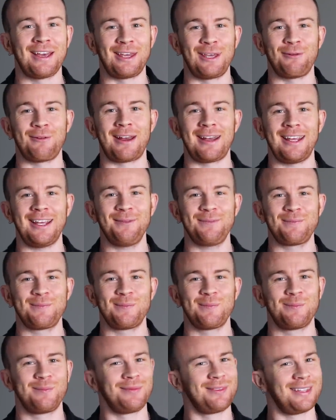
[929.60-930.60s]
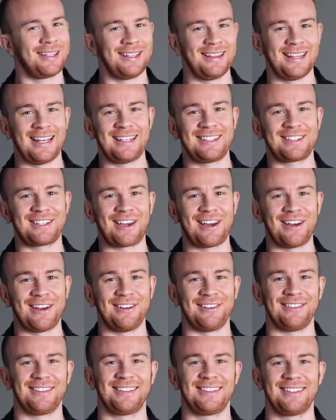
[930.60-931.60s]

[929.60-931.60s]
Are you ready? Let's go.